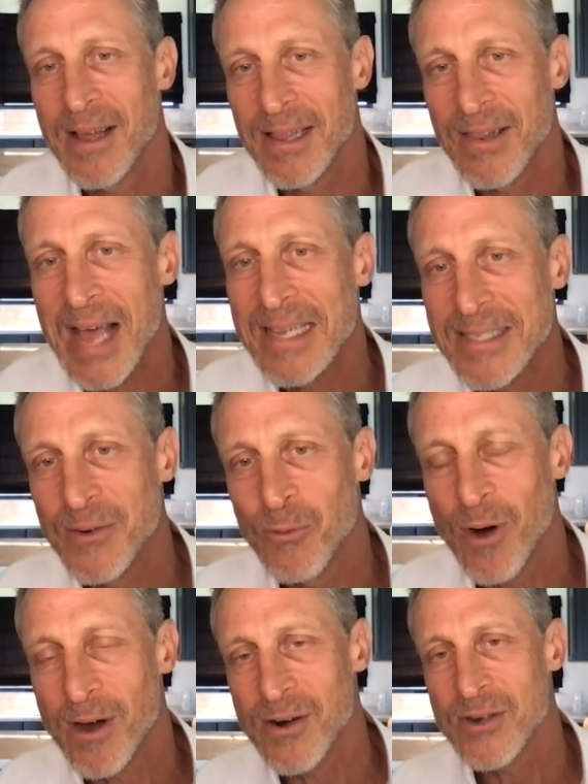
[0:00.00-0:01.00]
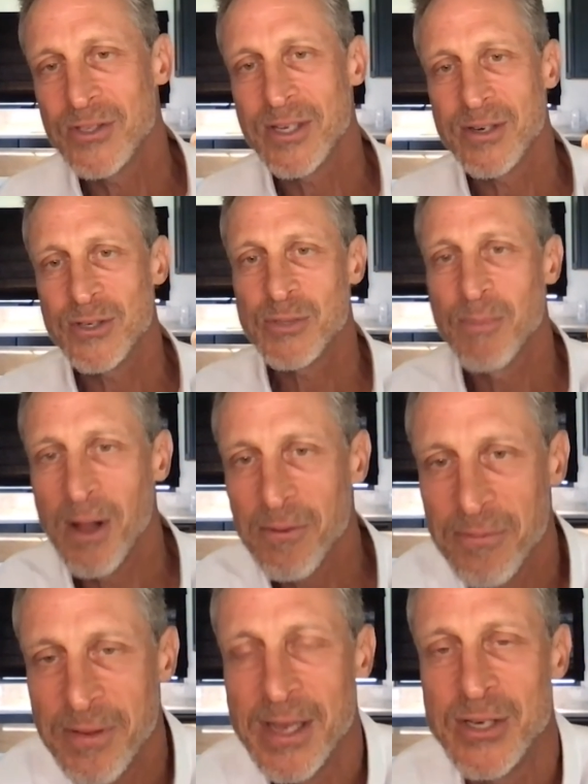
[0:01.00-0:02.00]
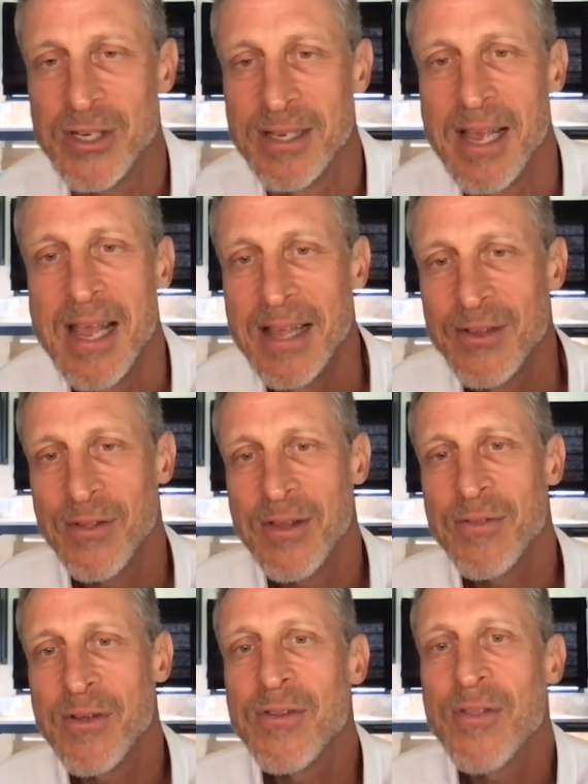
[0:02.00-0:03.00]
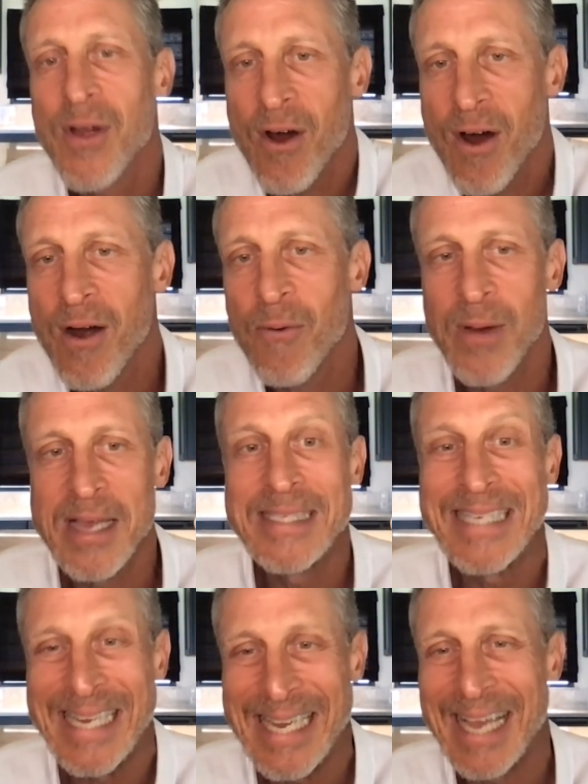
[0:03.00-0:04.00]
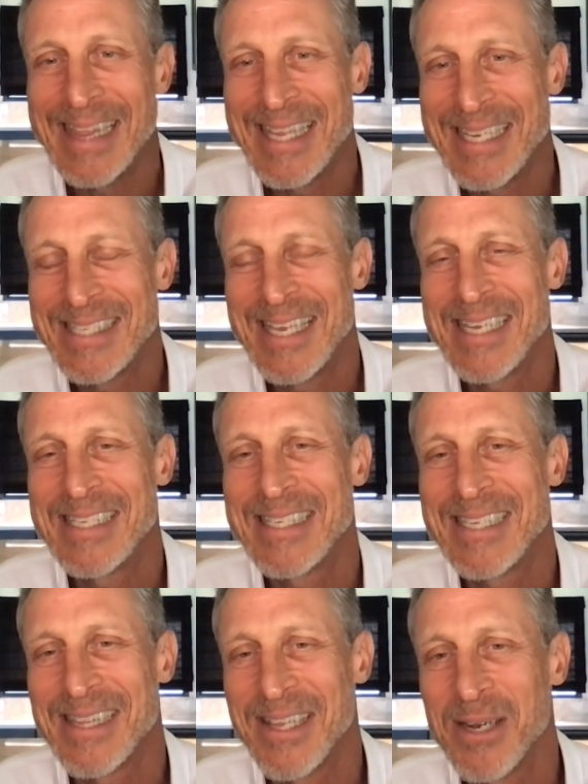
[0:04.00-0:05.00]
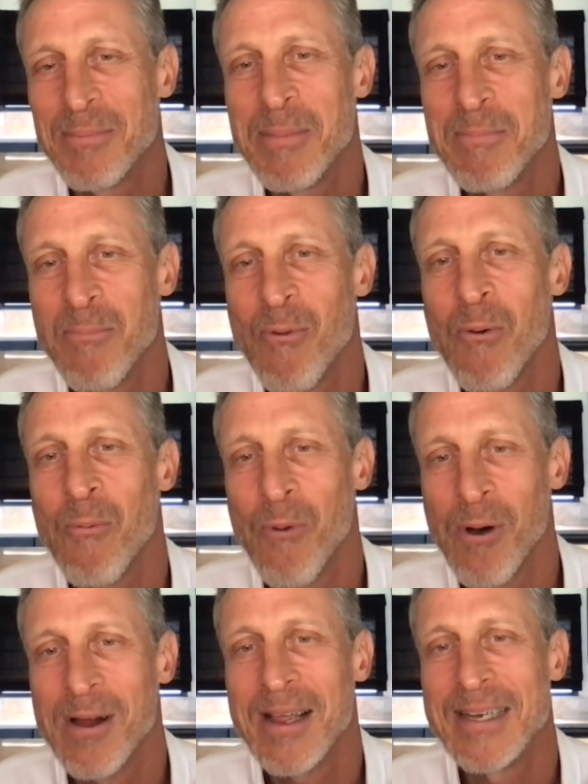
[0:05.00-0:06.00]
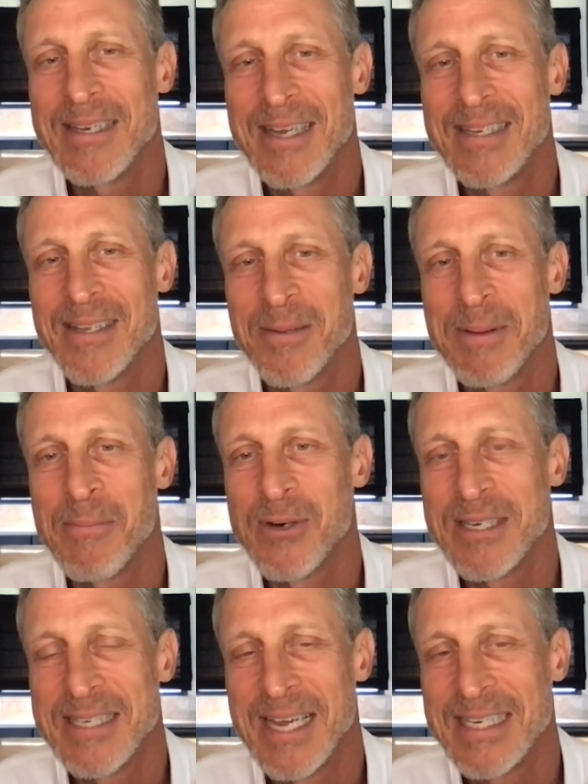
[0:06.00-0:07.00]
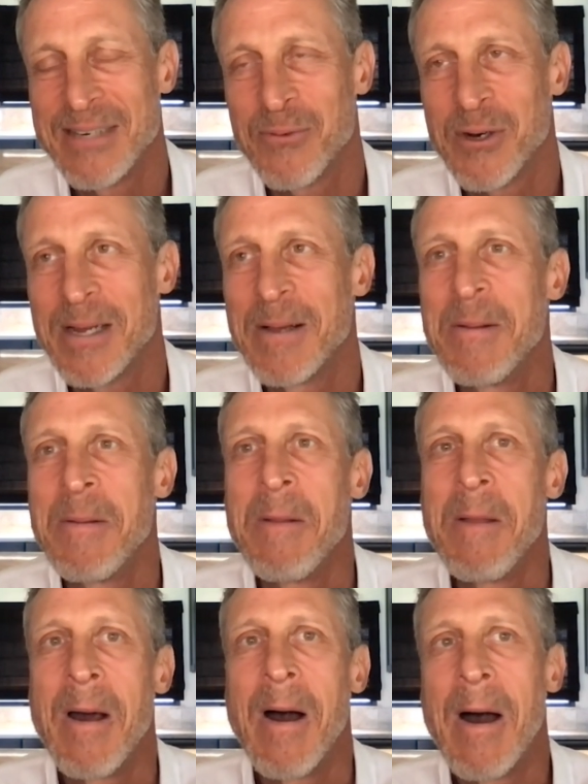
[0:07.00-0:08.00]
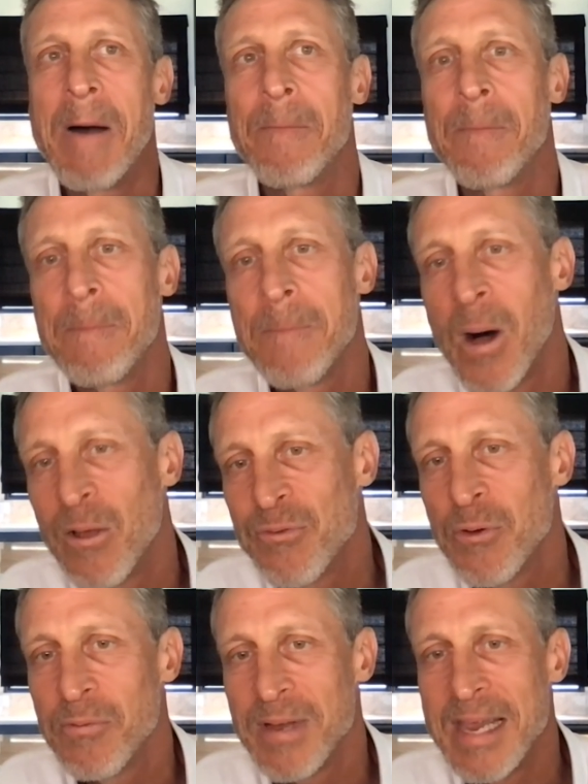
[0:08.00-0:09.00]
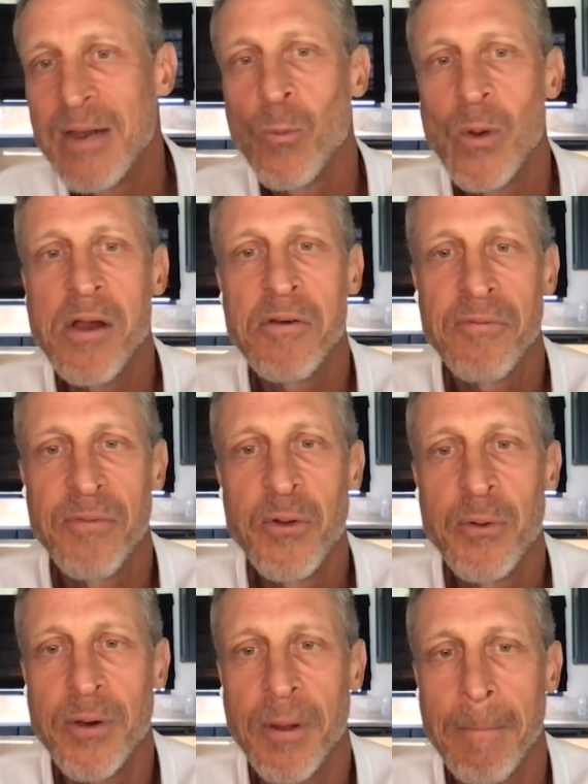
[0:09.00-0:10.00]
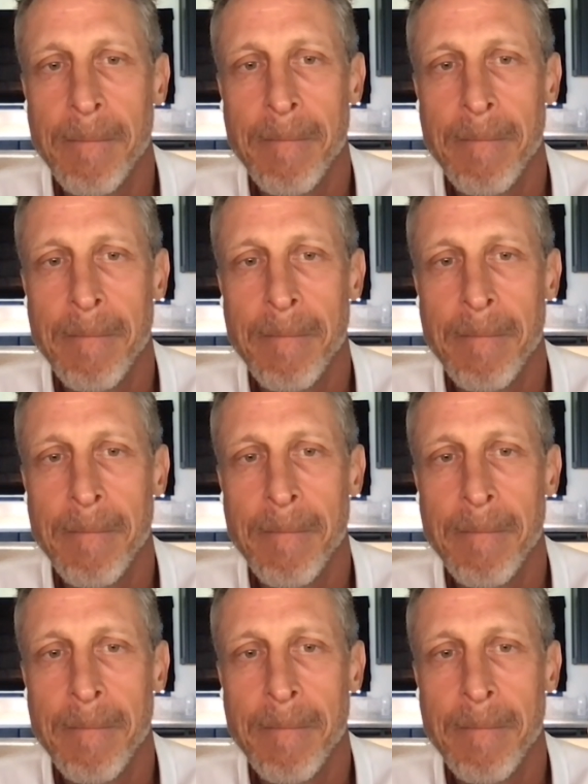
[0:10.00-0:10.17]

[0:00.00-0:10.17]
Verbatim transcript: Alaskan waters that are small fish, and so there there are ways to get these things. It's a little bit more work and a little bit more detective work. Um, also, eat weird food.